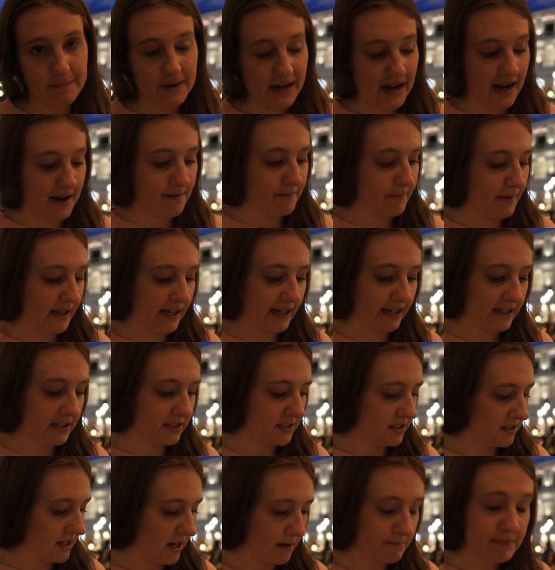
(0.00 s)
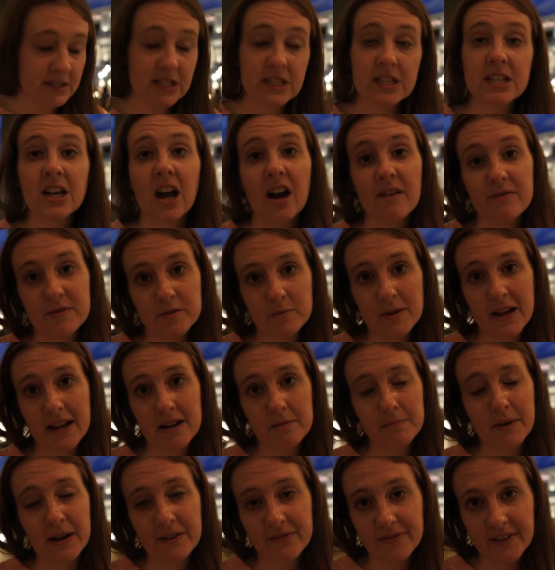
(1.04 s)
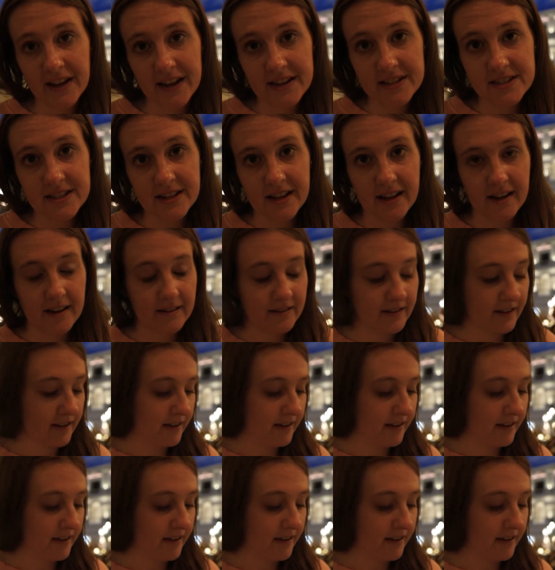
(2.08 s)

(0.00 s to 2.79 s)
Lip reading: But I'm stuffed. We had a buffet today.